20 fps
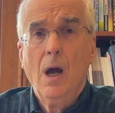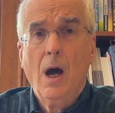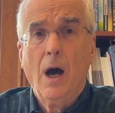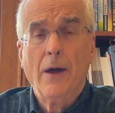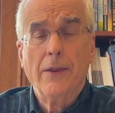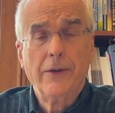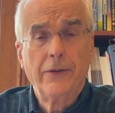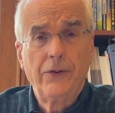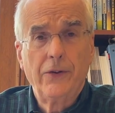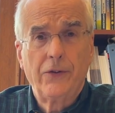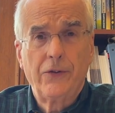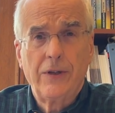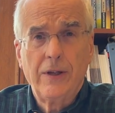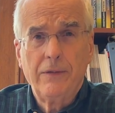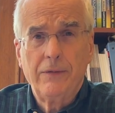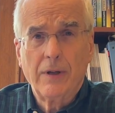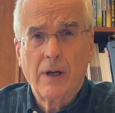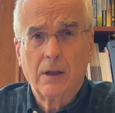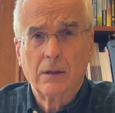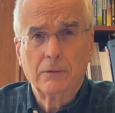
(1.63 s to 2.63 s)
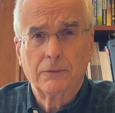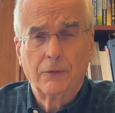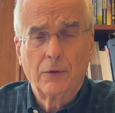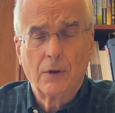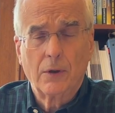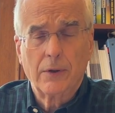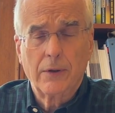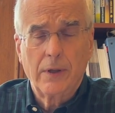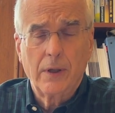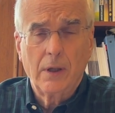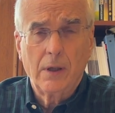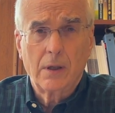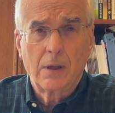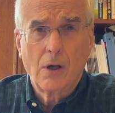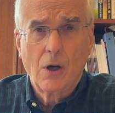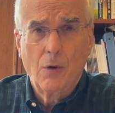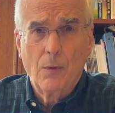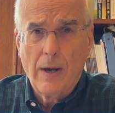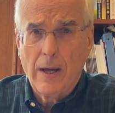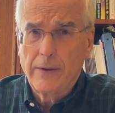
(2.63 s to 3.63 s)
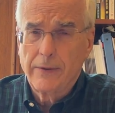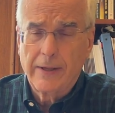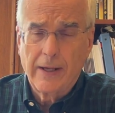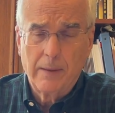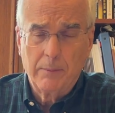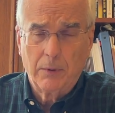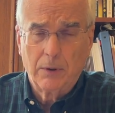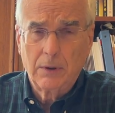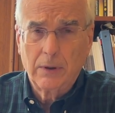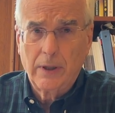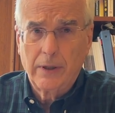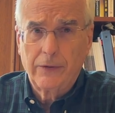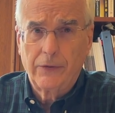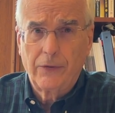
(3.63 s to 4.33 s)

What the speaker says: This is Steve Young for the Co-Roundtable.